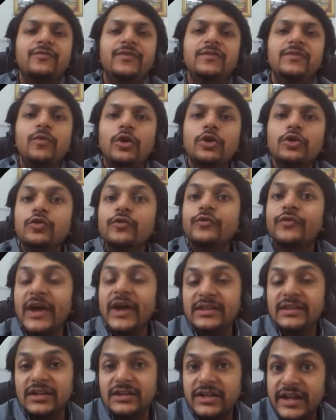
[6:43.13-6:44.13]
we want to
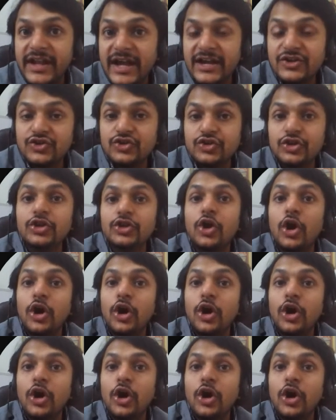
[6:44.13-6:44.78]
find the direction